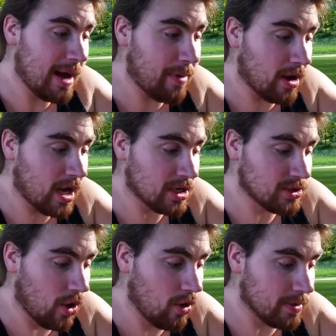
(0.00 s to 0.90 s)
about
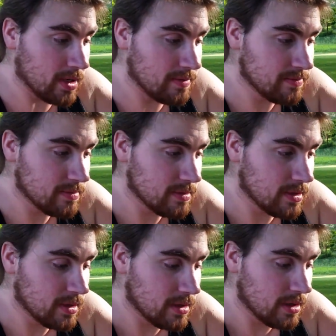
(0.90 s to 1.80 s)
October,
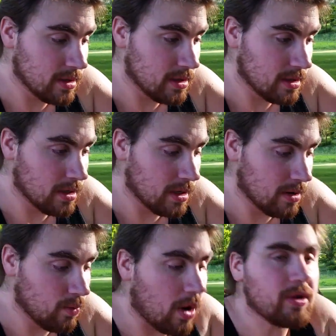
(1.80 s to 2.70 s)

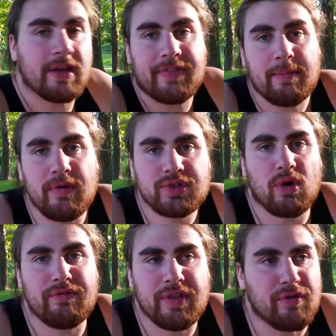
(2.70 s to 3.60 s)
well, if they move it
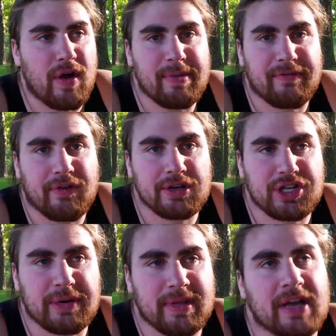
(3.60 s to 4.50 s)
to November 1st,
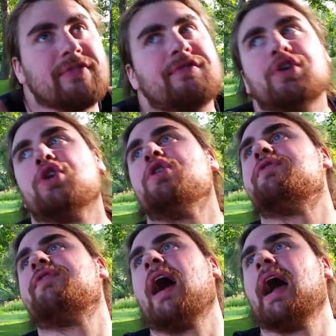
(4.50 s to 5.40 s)
you're going to be like, phew,
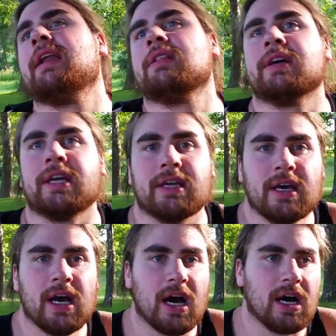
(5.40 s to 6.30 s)
finally.
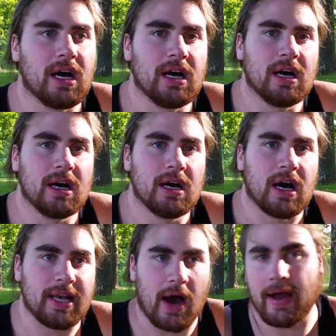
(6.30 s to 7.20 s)

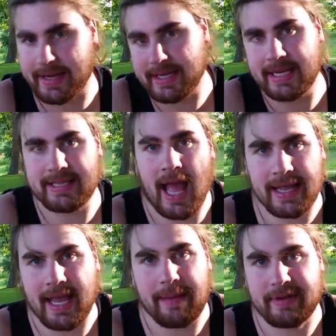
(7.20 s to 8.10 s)
Now I can get
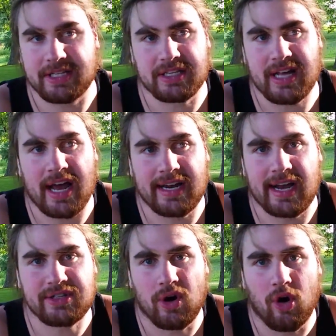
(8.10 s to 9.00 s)
that game because it's not in
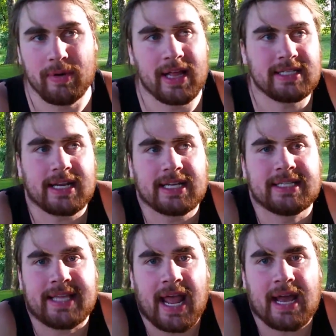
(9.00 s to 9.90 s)
October. That's like a
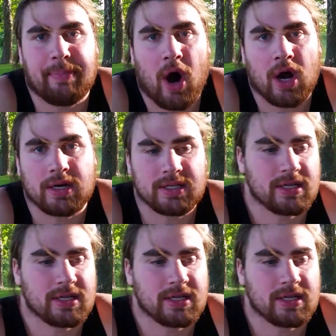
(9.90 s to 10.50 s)
day apart.